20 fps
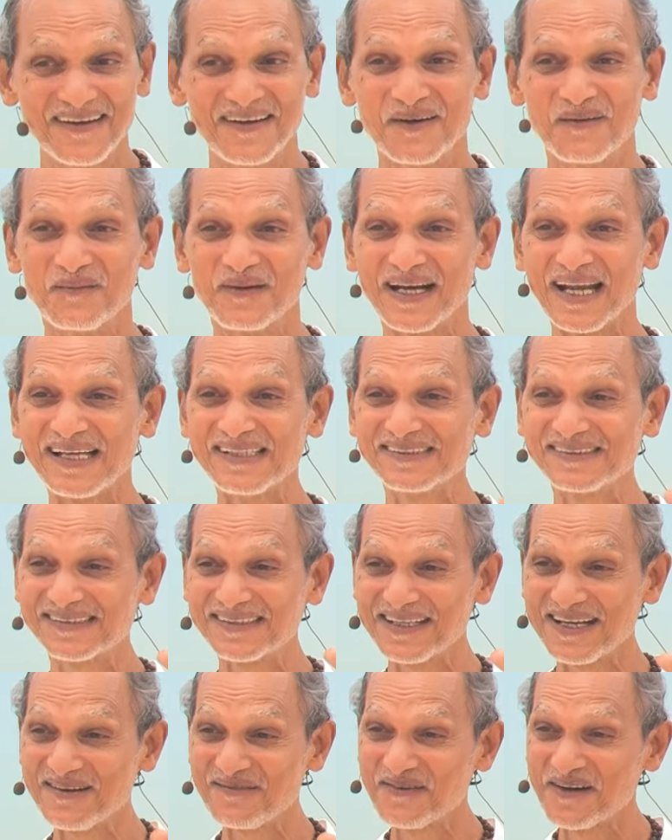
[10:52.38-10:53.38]
When I
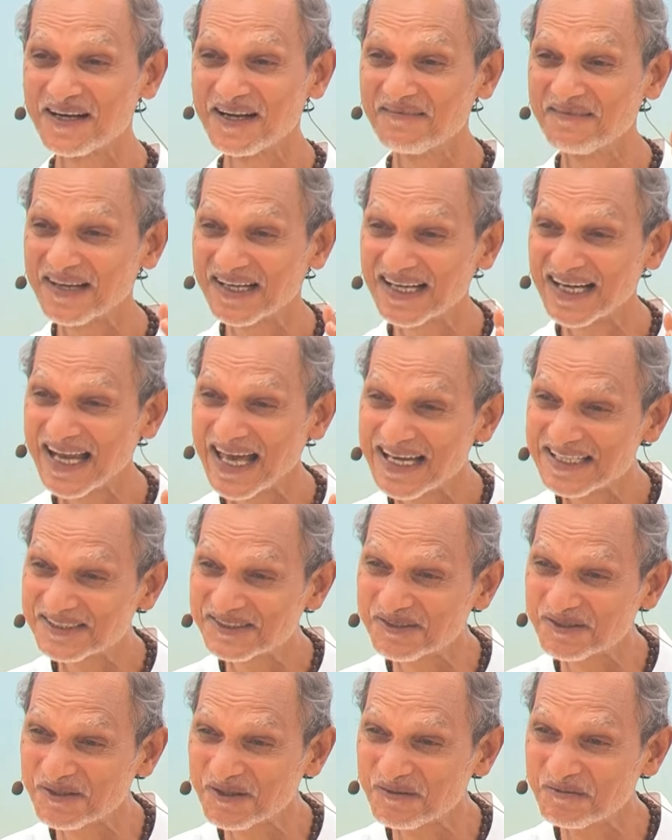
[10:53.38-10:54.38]
stood in front of the
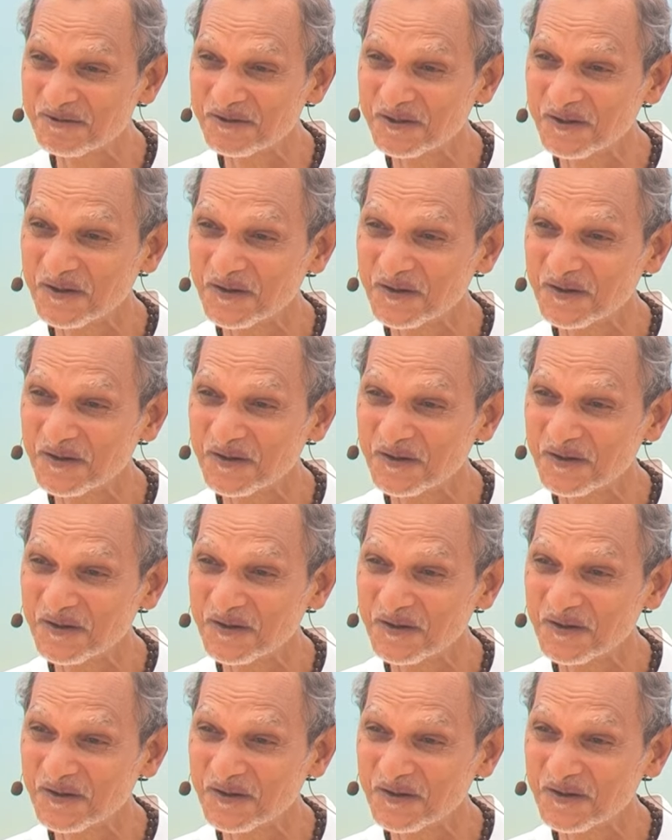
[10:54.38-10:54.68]
classroom,